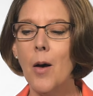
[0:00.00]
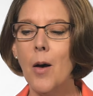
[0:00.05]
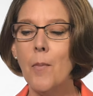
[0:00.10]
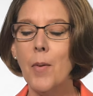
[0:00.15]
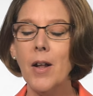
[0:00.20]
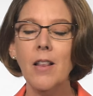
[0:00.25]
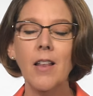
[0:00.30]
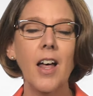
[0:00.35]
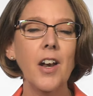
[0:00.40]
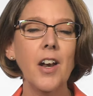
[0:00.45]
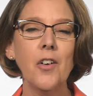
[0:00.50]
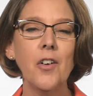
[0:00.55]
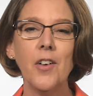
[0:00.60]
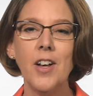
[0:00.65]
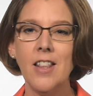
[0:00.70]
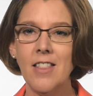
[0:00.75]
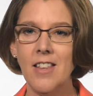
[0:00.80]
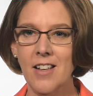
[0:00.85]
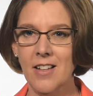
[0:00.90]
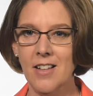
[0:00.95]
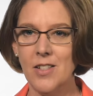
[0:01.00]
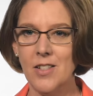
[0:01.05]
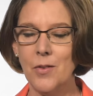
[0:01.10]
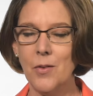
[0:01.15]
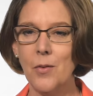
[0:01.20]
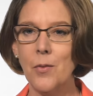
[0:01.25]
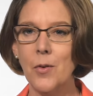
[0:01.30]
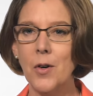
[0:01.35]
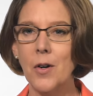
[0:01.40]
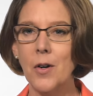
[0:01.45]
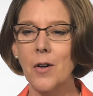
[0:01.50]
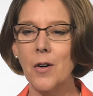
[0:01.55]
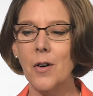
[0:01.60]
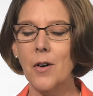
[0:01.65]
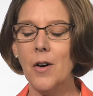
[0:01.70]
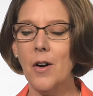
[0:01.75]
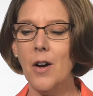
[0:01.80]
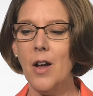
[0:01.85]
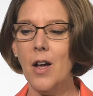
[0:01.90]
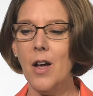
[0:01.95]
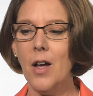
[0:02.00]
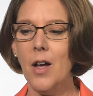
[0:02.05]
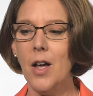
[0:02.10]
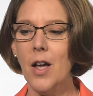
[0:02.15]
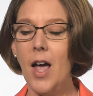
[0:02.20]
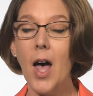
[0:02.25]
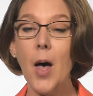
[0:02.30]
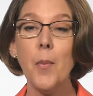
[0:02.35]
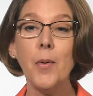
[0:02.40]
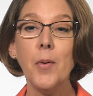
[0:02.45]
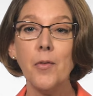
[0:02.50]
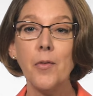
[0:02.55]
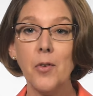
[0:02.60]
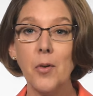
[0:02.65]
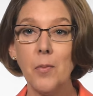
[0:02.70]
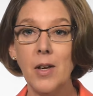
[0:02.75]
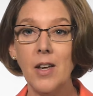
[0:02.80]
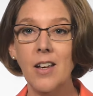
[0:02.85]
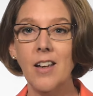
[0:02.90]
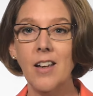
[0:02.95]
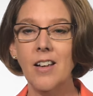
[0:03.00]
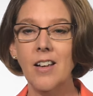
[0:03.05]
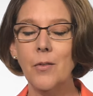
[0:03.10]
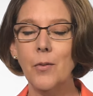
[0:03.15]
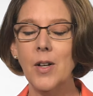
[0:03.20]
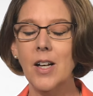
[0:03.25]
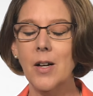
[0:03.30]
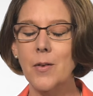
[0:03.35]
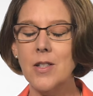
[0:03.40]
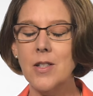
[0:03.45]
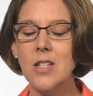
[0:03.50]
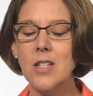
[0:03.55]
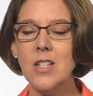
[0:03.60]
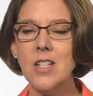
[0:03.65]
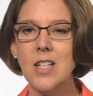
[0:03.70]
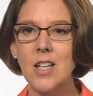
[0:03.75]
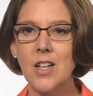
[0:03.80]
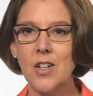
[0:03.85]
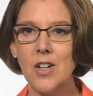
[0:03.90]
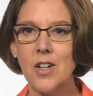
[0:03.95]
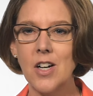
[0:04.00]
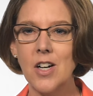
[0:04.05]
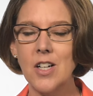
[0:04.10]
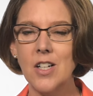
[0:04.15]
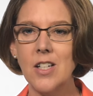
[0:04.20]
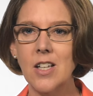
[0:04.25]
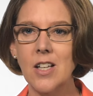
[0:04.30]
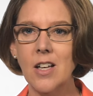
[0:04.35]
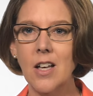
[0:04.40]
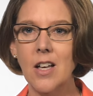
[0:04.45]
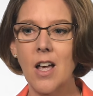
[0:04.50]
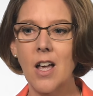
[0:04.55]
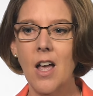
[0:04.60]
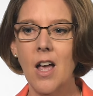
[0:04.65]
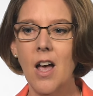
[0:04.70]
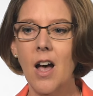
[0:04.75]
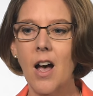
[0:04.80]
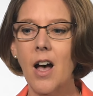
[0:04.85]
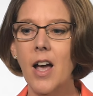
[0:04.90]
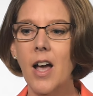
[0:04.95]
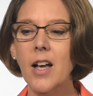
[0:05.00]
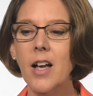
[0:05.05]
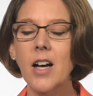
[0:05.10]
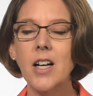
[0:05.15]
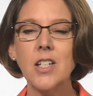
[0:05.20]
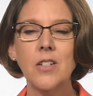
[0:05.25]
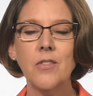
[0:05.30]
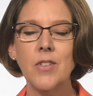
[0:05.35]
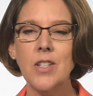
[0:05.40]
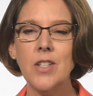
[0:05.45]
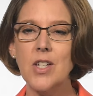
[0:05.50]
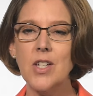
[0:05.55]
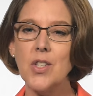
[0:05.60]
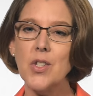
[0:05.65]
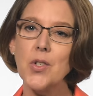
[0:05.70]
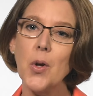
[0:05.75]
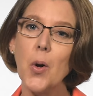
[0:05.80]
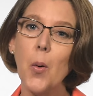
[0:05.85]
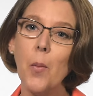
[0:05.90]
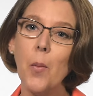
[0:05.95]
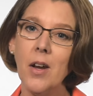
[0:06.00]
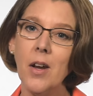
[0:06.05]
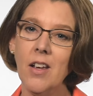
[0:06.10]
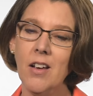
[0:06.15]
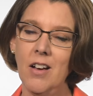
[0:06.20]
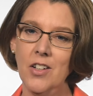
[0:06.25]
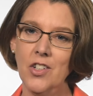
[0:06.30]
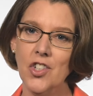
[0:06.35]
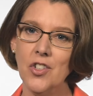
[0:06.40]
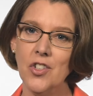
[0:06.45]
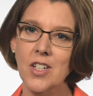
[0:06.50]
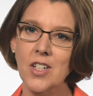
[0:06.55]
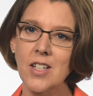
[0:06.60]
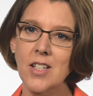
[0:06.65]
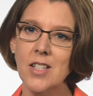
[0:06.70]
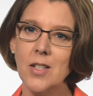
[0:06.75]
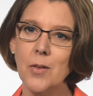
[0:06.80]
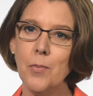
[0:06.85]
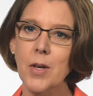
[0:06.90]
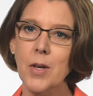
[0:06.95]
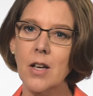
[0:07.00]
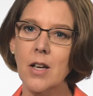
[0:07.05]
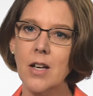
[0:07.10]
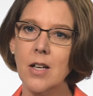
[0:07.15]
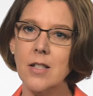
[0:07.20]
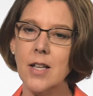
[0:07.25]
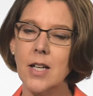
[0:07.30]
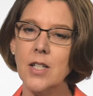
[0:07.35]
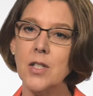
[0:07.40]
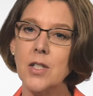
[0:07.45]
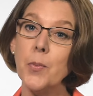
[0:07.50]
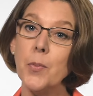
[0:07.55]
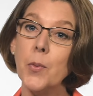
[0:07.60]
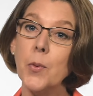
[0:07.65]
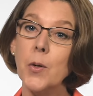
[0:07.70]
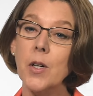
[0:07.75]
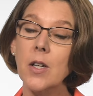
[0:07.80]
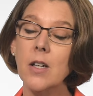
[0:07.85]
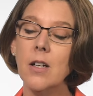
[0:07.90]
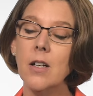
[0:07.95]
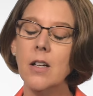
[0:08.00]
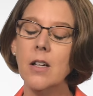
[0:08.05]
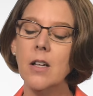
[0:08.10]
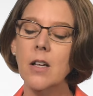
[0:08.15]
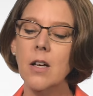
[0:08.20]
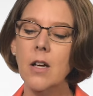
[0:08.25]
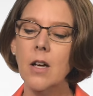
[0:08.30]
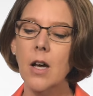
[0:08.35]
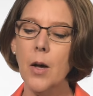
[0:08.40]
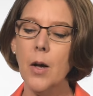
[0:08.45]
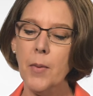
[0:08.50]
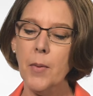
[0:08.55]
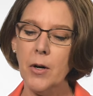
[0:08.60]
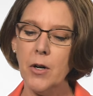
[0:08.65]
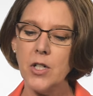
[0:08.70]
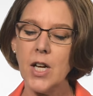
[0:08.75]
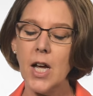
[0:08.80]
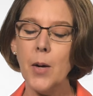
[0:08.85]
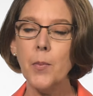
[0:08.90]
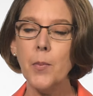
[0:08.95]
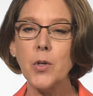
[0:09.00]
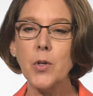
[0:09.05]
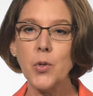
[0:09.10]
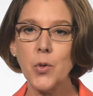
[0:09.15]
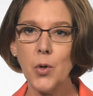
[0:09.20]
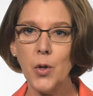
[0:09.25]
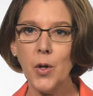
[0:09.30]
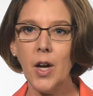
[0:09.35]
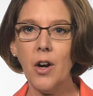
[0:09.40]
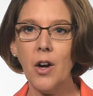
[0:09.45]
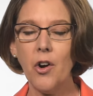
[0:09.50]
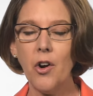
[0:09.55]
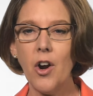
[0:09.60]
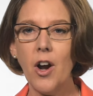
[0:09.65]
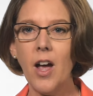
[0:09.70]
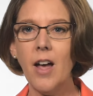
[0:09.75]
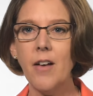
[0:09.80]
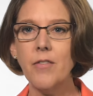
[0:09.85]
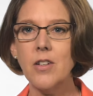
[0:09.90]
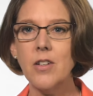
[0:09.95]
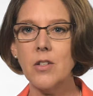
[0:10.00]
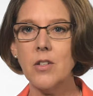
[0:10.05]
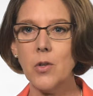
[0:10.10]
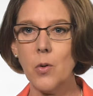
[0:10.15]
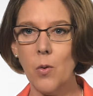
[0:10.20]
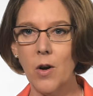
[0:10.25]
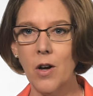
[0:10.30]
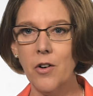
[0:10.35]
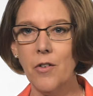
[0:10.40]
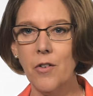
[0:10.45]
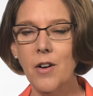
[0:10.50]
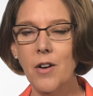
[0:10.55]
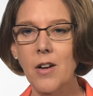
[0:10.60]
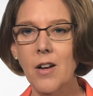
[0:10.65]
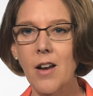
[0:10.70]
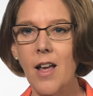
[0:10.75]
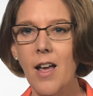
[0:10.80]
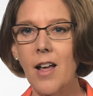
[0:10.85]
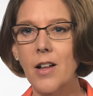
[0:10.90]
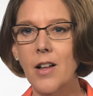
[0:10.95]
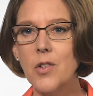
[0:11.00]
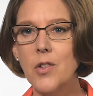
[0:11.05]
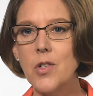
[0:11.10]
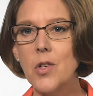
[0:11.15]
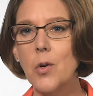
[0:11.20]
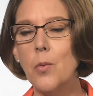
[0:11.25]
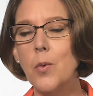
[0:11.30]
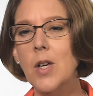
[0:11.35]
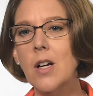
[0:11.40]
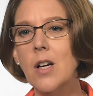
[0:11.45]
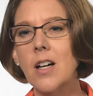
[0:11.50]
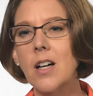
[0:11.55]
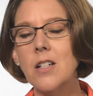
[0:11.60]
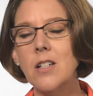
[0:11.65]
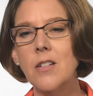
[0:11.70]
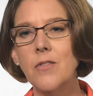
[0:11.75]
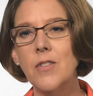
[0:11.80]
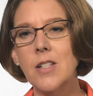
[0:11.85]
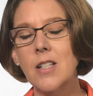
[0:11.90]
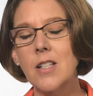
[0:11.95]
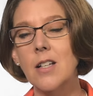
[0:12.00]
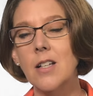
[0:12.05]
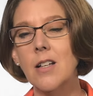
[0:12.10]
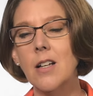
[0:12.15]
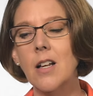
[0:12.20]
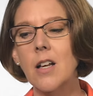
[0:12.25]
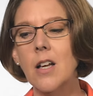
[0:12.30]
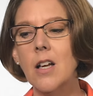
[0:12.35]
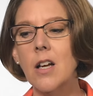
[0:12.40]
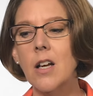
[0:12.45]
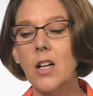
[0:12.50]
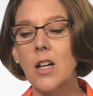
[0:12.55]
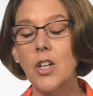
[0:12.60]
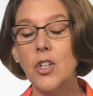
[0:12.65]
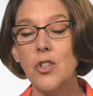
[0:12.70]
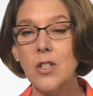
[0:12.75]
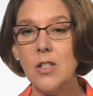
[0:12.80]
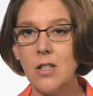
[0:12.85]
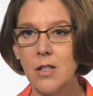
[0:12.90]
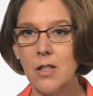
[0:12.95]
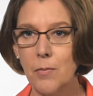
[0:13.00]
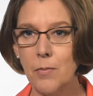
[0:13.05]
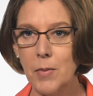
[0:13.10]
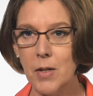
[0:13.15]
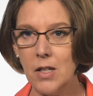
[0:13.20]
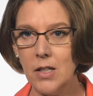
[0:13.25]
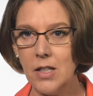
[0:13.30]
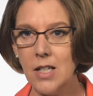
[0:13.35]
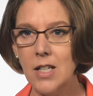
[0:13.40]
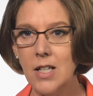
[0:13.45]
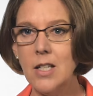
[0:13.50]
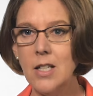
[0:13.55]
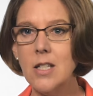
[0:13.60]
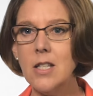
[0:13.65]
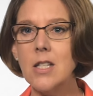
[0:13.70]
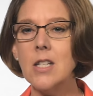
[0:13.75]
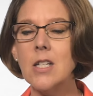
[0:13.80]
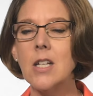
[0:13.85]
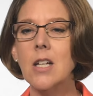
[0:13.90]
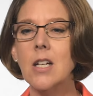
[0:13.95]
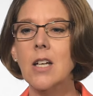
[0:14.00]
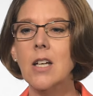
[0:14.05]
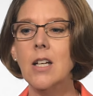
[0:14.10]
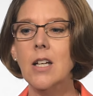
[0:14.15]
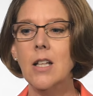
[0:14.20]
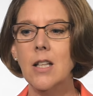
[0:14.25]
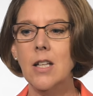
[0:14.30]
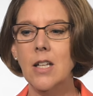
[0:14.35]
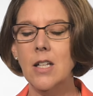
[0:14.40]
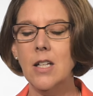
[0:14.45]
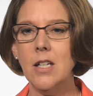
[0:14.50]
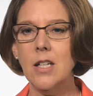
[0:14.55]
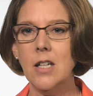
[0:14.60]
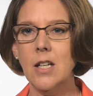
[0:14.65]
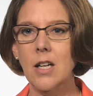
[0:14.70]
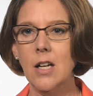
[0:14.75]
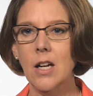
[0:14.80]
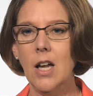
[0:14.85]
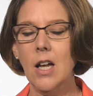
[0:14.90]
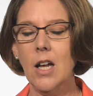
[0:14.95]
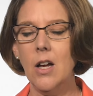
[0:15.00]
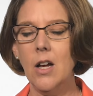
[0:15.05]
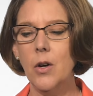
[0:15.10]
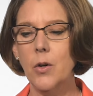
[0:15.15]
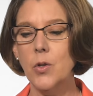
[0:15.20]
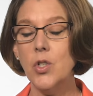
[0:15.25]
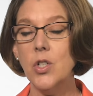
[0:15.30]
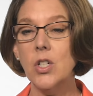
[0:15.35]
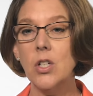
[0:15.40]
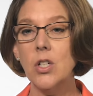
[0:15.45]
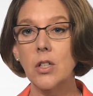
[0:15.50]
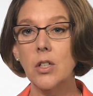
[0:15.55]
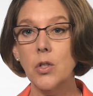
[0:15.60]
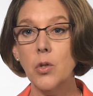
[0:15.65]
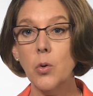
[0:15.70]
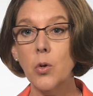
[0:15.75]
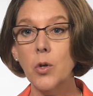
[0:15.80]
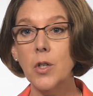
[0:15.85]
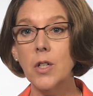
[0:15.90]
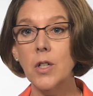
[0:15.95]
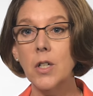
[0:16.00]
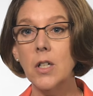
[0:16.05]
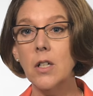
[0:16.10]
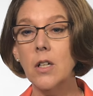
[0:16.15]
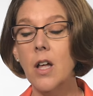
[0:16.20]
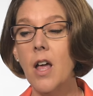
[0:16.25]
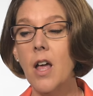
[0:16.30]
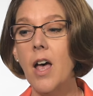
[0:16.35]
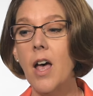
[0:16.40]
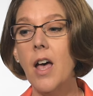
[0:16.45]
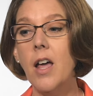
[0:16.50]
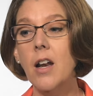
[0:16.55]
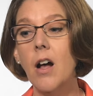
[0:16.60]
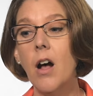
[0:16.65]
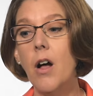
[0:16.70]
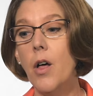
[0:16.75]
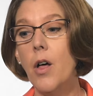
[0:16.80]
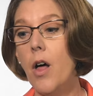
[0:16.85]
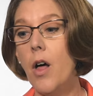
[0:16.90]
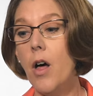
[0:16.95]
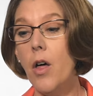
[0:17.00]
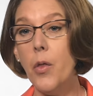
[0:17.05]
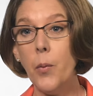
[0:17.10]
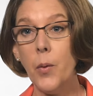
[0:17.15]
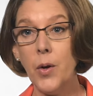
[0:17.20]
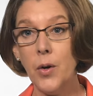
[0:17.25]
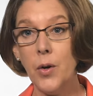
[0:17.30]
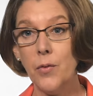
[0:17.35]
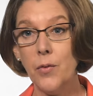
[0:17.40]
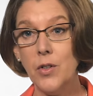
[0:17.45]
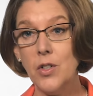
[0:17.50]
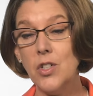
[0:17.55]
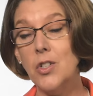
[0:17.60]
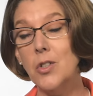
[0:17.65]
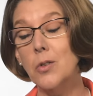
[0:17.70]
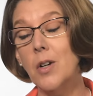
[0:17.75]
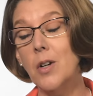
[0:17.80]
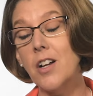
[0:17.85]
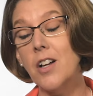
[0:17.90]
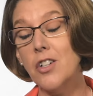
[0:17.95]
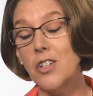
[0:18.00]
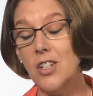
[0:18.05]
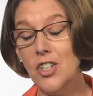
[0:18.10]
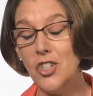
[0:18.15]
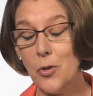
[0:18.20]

But a lot of great things were uh, happened for me when I was in Diego Garcia. I got to visit so many countries because I supported a maritime patrol aircraft squadron. And so we got to visit countries in the Middle East, in the Indian Ocean littoral, and all, all the way over to actually